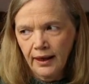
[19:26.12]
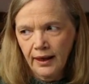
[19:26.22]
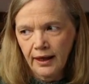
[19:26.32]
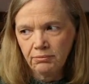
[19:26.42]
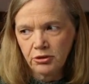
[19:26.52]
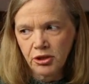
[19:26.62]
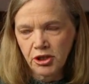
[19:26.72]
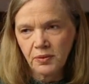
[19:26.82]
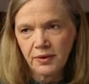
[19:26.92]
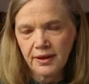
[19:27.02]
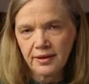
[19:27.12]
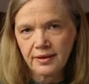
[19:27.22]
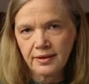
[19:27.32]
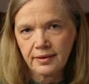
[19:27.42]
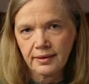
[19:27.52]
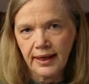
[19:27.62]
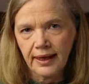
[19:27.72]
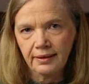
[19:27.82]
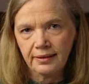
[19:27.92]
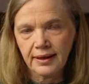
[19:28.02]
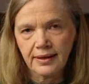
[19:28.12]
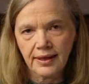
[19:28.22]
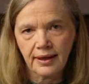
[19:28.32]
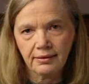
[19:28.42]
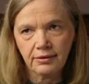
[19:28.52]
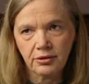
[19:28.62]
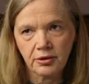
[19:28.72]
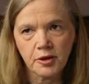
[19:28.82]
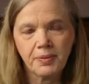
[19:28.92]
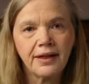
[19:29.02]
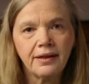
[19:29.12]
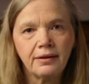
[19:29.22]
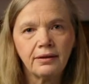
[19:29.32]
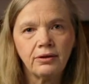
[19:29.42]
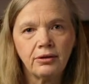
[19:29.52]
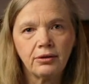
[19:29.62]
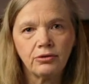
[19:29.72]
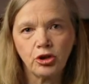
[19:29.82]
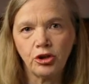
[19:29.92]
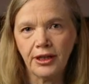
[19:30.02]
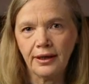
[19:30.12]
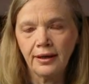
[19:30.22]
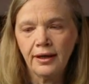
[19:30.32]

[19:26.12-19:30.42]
to share with us how things had transpired in her journey